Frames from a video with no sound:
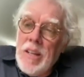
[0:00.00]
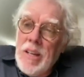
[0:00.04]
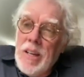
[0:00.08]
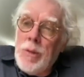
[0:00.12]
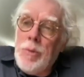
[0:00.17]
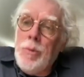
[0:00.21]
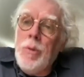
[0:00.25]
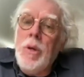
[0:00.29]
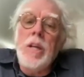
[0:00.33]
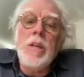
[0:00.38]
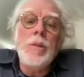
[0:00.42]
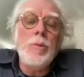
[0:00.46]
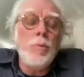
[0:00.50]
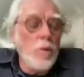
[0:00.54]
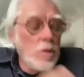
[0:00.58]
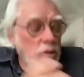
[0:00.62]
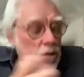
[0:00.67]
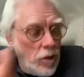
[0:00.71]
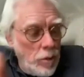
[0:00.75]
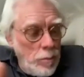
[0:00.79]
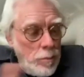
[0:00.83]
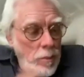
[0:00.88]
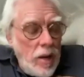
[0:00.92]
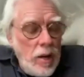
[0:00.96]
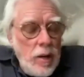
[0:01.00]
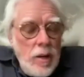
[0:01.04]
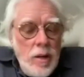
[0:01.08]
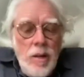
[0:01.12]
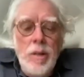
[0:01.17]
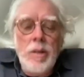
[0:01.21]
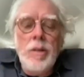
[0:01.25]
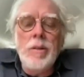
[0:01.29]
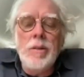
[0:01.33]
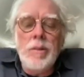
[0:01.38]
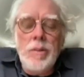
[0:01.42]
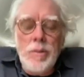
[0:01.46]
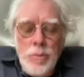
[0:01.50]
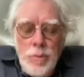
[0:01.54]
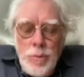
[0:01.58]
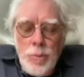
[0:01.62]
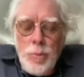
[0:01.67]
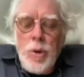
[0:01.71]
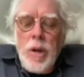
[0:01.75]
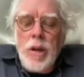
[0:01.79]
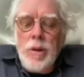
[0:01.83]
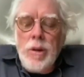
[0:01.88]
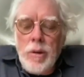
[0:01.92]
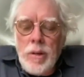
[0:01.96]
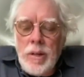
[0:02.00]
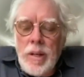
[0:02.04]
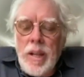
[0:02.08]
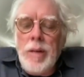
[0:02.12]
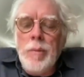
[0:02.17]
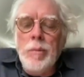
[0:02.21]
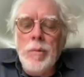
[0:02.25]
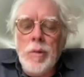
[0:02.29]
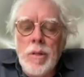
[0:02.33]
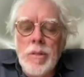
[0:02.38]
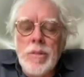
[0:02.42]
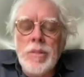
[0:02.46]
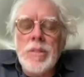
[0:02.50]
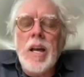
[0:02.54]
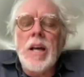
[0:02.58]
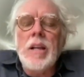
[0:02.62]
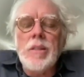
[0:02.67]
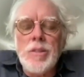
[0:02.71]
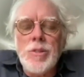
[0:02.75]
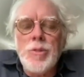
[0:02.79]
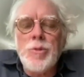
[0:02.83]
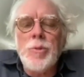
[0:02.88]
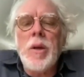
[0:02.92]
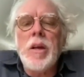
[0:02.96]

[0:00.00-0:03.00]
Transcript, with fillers: It it was on my uh, record label, Silence